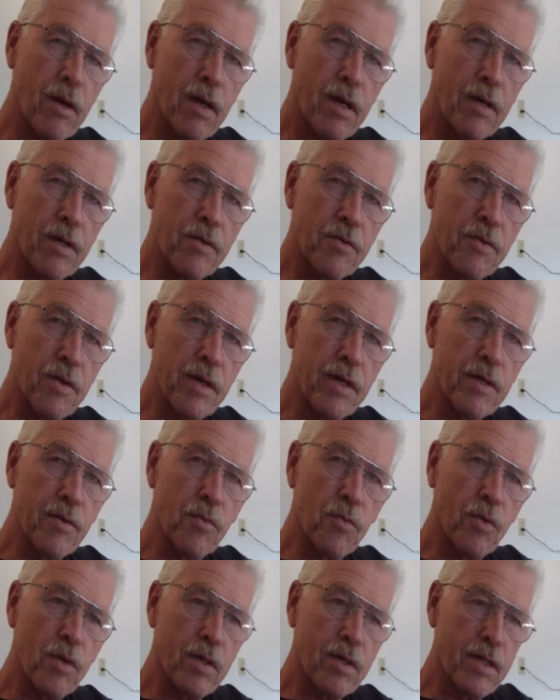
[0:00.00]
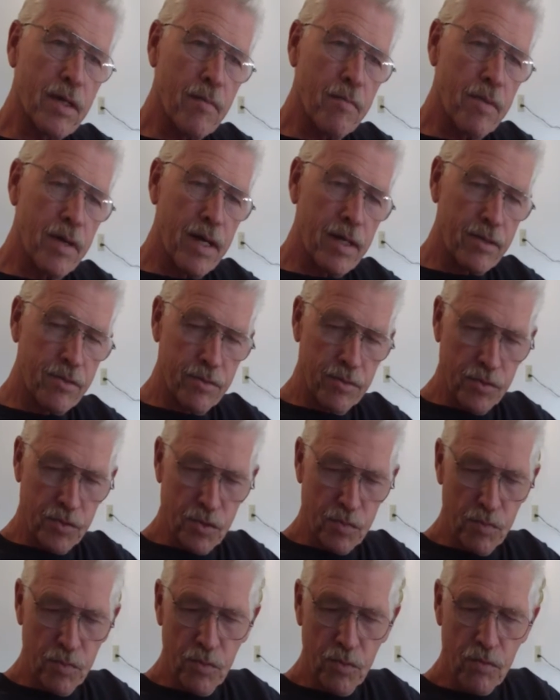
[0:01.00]
on and trying to work that back to a
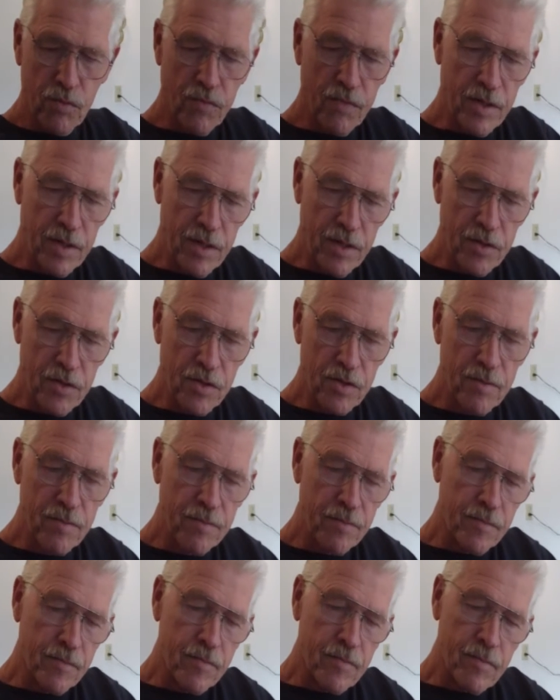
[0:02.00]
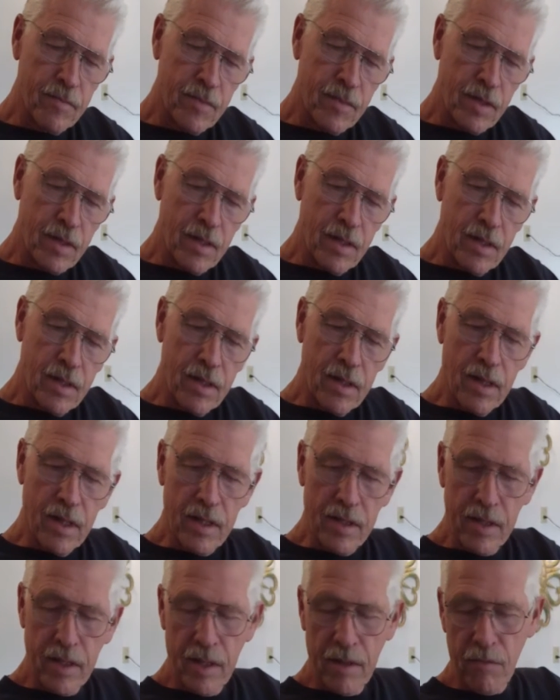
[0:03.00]
smooth finish,
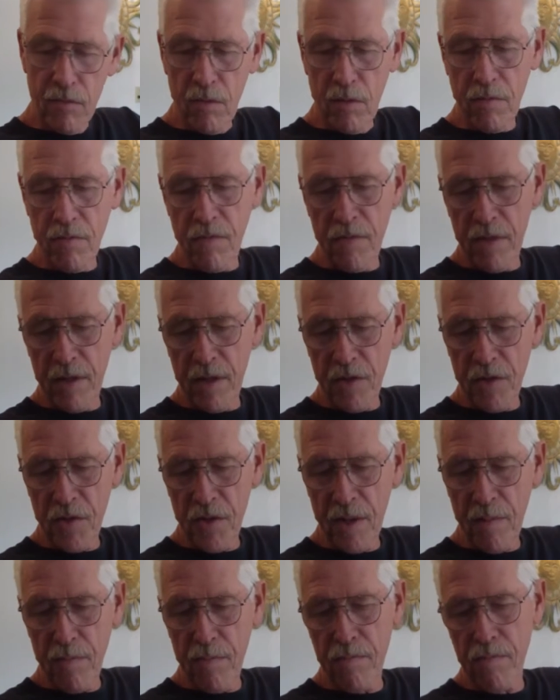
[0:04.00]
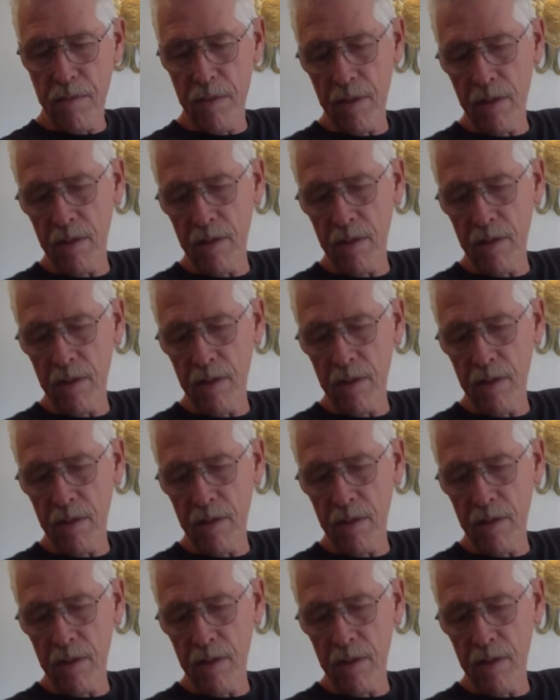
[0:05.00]
and then we'll finish up,